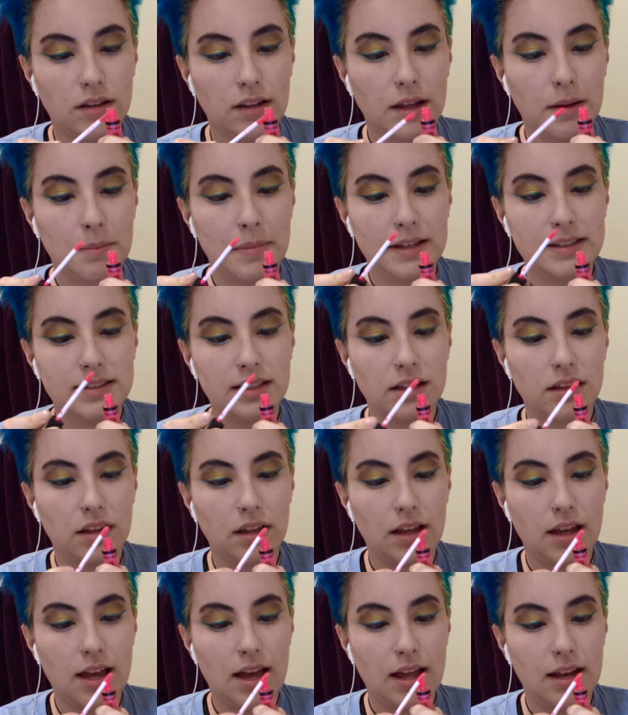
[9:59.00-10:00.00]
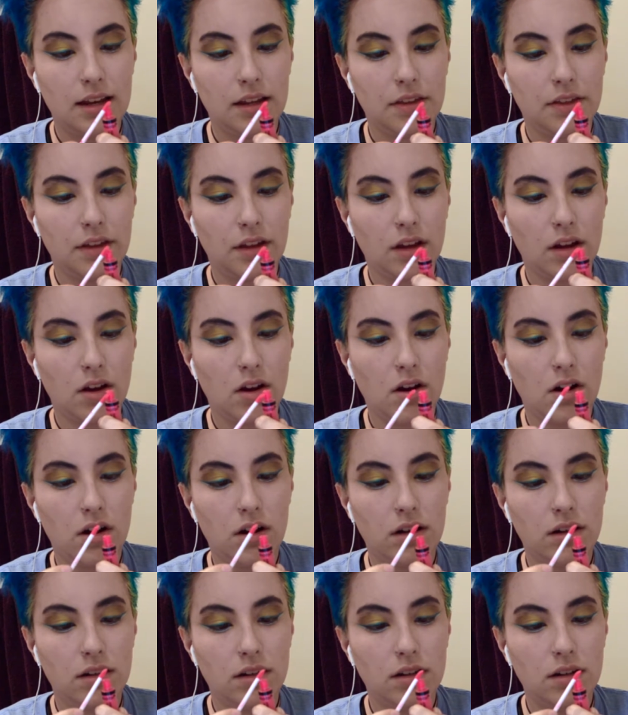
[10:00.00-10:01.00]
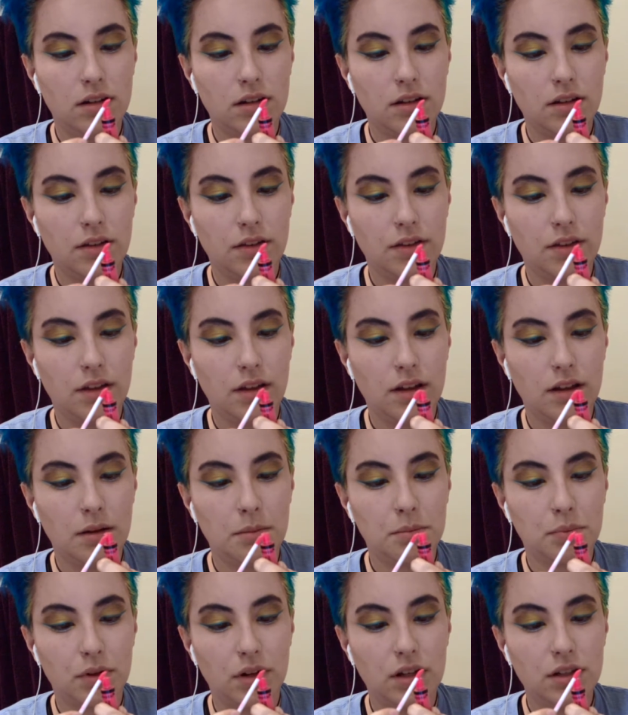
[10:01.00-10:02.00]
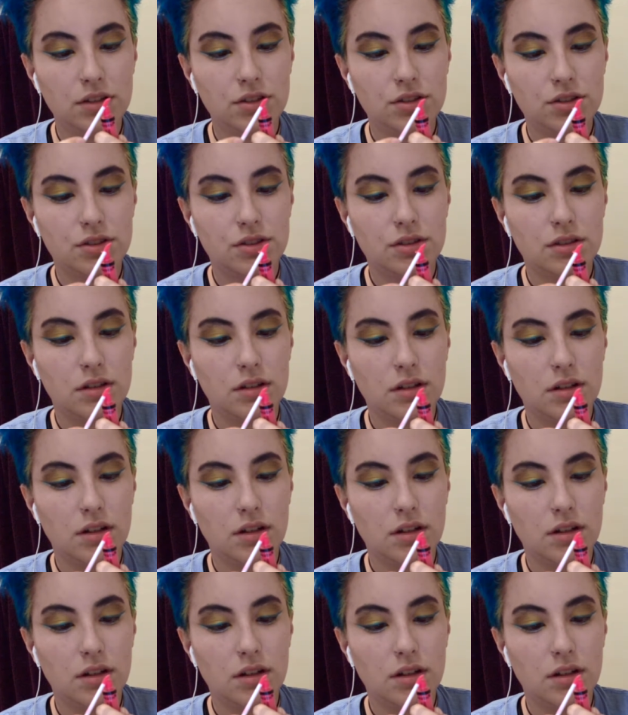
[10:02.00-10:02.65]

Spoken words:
like basically anything on the brush,